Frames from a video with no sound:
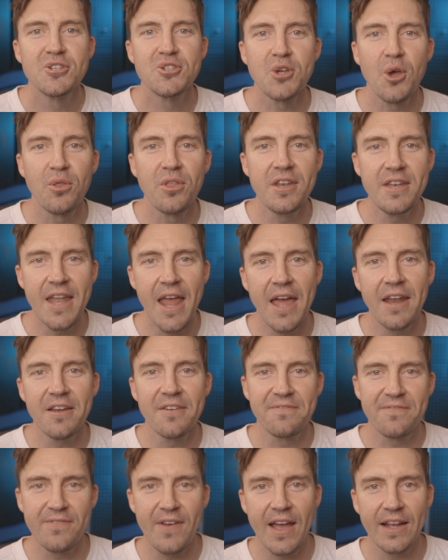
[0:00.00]
So the net
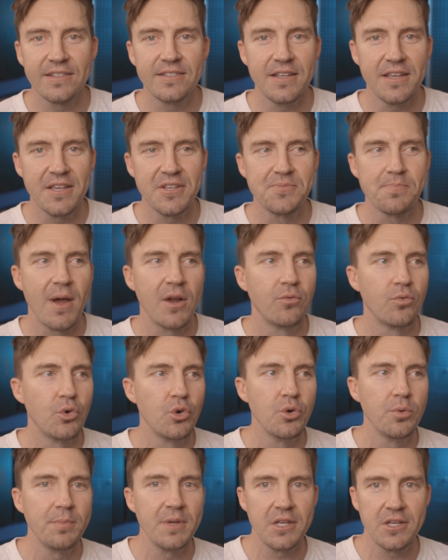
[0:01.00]
effect is my
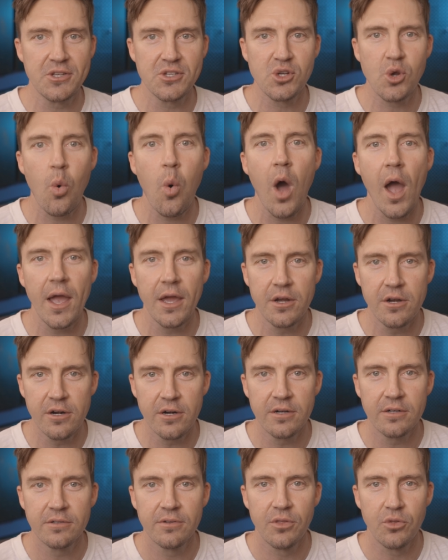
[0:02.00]
room is quieter
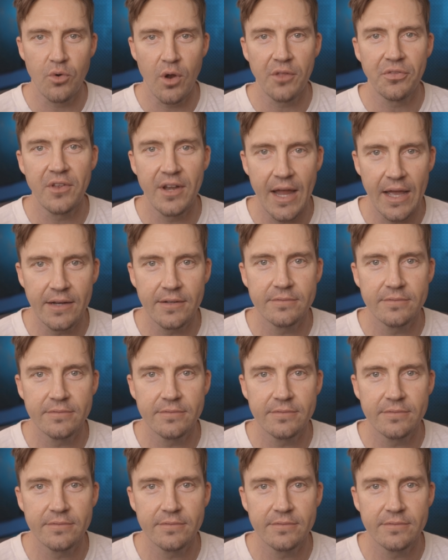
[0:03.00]
throughout the night.